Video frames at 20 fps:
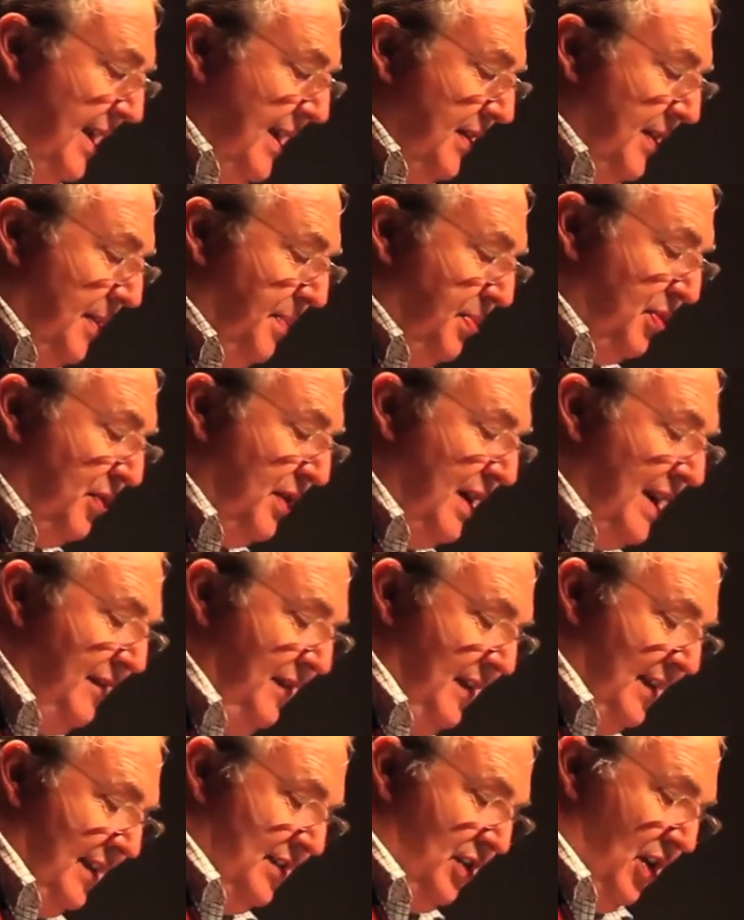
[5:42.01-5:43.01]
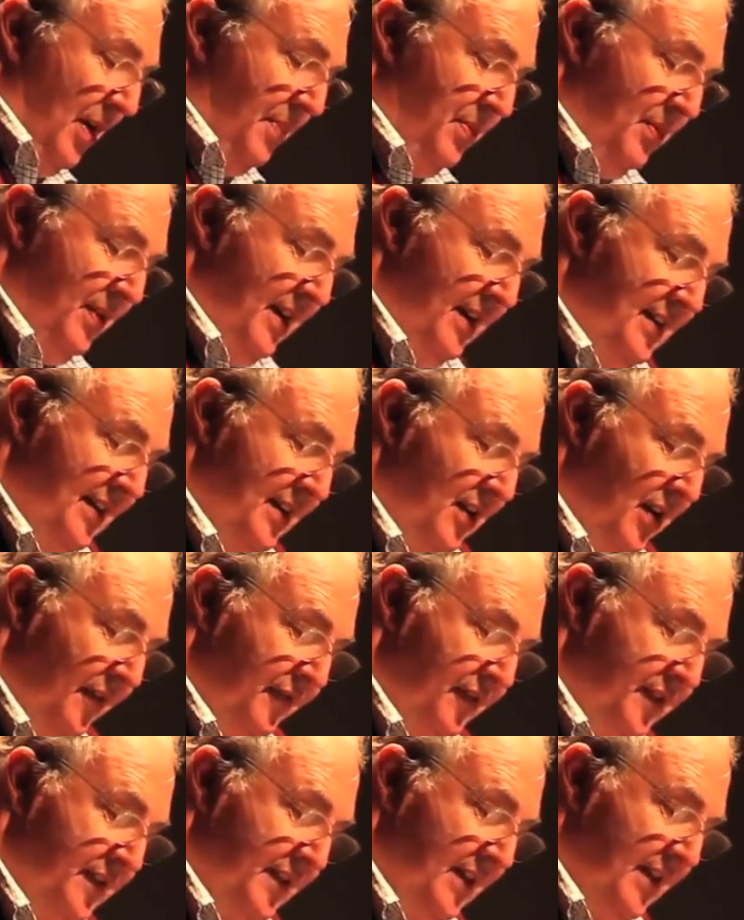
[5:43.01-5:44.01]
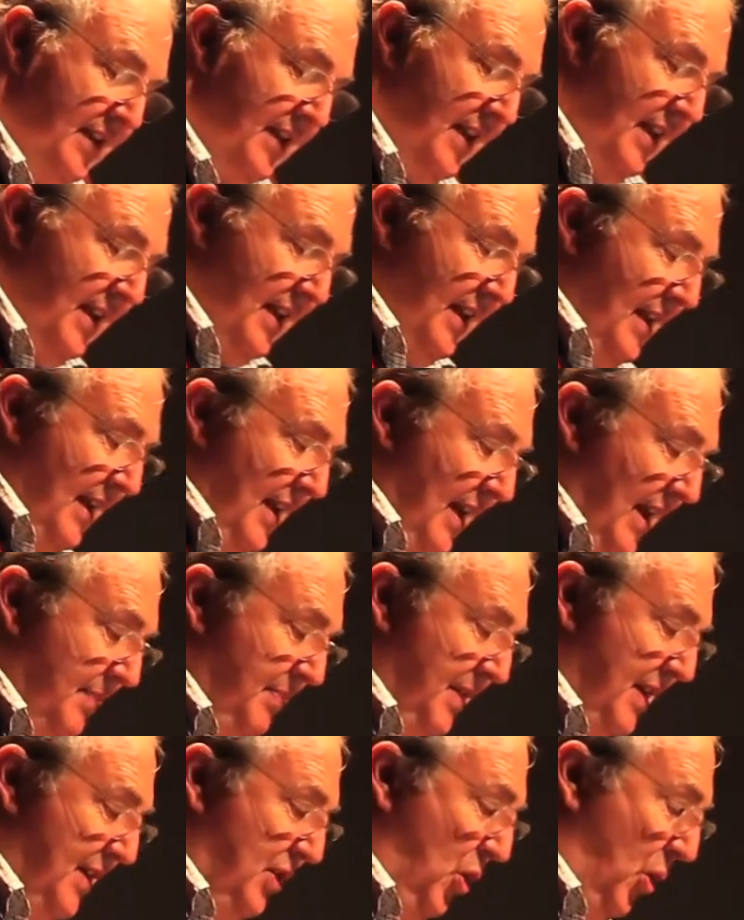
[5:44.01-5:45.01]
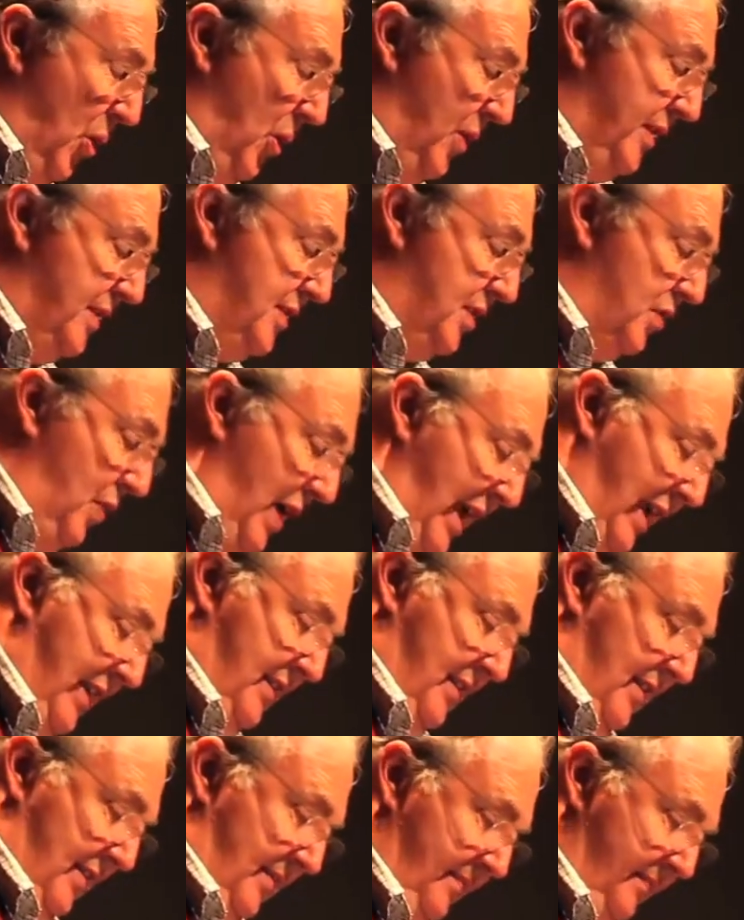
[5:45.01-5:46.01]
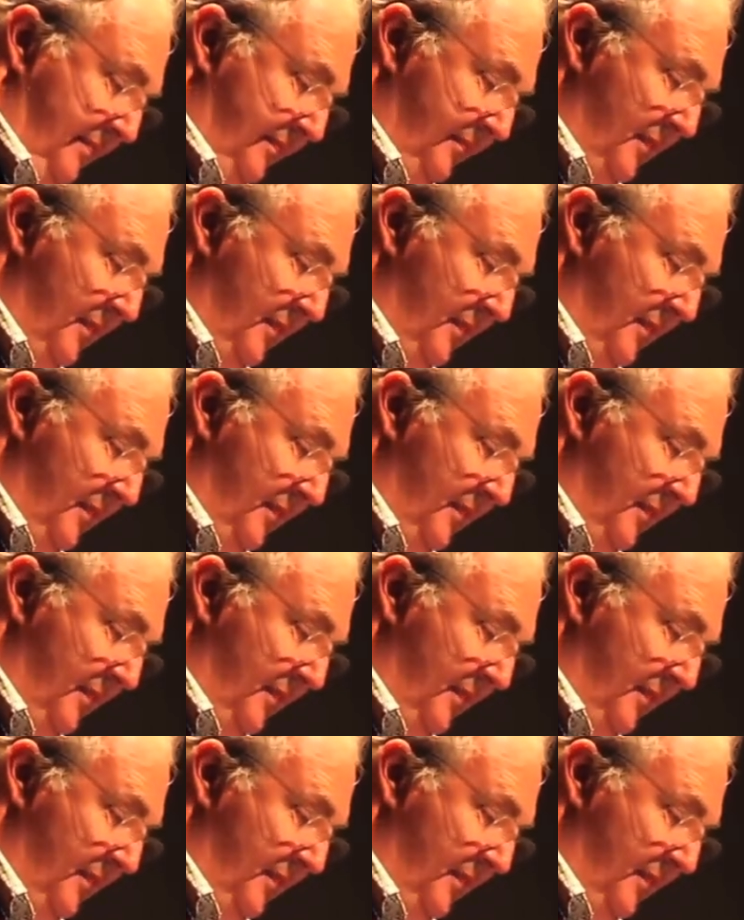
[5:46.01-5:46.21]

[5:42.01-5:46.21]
The previous operating officer had been called a director.